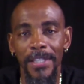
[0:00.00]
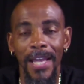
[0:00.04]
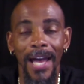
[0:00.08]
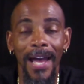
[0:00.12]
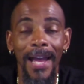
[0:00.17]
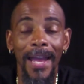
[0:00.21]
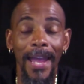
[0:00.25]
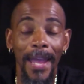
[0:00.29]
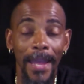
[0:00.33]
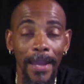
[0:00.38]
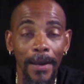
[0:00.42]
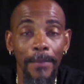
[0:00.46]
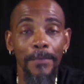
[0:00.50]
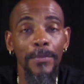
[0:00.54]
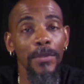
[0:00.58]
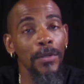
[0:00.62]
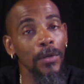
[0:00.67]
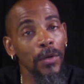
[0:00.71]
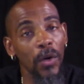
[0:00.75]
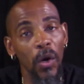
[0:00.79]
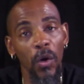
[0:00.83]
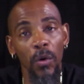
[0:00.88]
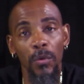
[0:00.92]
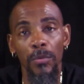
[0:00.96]
I am
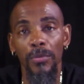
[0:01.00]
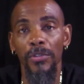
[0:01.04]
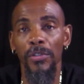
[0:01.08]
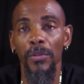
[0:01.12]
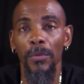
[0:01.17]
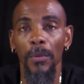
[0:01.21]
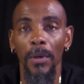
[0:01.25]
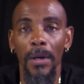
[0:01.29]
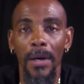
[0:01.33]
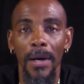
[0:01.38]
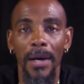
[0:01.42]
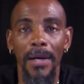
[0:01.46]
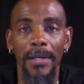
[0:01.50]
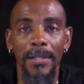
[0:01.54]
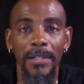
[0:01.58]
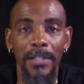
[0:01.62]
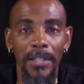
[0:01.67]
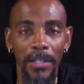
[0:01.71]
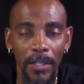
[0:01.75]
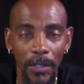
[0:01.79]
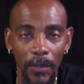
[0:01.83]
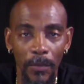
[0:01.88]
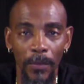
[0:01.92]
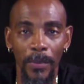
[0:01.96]
your host, Sherrod
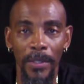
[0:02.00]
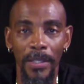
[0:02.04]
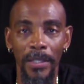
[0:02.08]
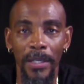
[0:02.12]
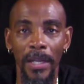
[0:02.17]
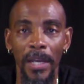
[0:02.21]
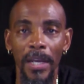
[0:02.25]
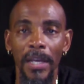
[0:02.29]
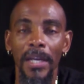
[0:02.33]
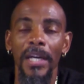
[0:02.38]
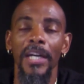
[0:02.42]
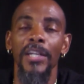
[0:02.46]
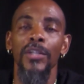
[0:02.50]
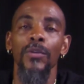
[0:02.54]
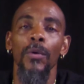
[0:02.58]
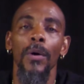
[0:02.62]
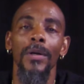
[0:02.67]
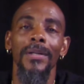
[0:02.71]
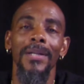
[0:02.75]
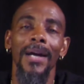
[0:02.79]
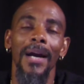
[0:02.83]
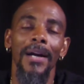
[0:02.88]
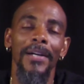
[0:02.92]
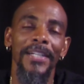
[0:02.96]
Cohen, and you are
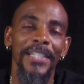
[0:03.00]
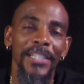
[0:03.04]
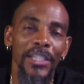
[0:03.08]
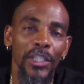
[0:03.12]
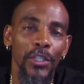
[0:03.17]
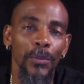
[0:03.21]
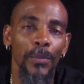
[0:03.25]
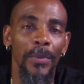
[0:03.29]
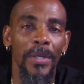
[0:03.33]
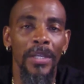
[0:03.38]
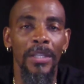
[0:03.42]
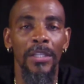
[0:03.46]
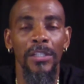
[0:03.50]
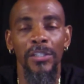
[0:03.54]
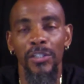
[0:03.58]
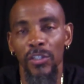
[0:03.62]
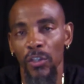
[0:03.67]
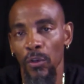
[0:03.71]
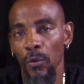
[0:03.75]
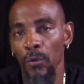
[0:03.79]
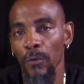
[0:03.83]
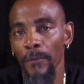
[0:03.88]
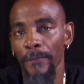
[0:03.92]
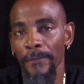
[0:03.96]
now entering the
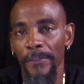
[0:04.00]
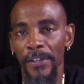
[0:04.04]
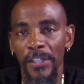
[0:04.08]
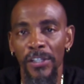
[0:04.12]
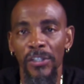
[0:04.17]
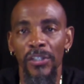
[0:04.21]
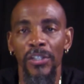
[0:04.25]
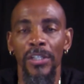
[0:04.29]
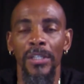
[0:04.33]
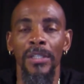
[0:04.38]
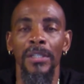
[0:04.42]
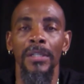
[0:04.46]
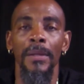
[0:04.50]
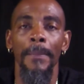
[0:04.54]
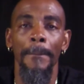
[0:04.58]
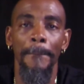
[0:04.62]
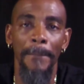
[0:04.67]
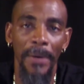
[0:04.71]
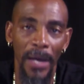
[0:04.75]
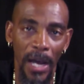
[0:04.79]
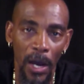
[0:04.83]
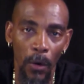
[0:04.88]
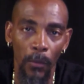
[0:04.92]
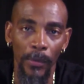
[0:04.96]
Soul Vision
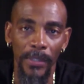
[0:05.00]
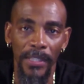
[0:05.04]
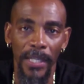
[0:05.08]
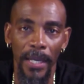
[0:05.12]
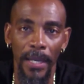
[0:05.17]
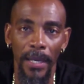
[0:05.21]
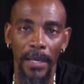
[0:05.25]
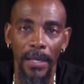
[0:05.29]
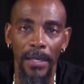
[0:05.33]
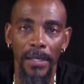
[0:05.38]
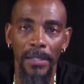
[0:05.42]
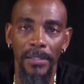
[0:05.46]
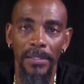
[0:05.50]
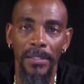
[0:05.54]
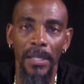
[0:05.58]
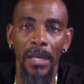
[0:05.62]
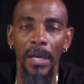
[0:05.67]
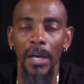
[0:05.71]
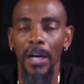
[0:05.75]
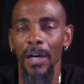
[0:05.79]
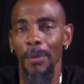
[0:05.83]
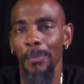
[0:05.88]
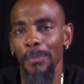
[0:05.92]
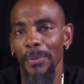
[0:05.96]
Powercast,
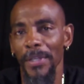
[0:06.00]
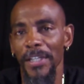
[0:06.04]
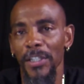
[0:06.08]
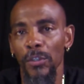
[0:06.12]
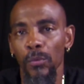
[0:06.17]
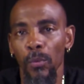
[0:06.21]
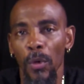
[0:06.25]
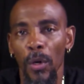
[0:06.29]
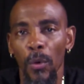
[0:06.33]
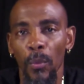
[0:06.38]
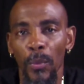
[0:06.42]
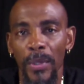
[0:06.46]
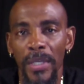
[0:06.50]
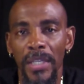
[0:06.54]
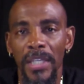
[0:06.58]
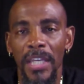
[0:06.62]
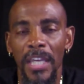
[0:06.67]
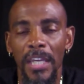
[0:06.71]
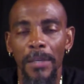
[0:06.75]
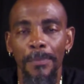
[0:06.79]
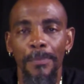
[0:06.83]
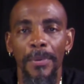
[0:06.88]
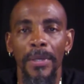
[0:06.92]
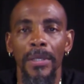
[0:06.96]
a place where we
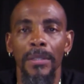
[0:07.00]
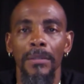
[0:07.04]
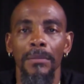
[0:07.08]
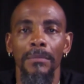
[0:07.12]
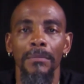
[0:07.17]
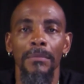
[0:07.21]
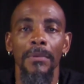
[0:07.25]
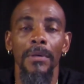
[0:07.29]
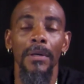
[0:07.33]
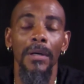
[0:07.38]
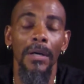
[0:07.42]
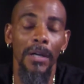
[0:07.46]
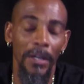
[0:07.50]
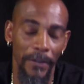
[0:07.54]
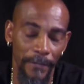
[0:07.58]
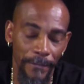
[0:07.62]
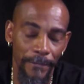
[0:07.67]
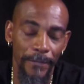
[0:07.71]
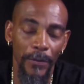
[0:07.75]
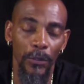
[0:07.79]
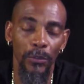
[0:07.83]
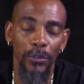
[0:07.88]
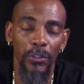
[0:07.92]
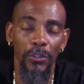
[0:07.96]
keep it
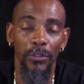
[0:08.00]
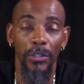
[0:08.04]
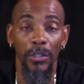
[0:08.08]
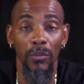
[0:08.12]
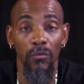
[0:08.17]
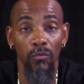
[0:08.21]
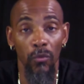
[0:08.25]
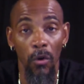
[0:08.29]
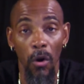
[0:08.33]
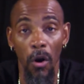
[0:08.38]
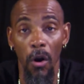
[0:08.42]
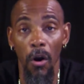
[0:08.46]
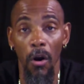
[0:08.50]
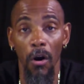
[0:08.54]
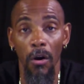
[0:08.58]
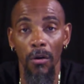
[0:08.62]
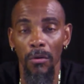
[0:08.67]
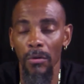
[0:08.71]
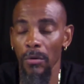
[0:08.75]
unfiltered and raw.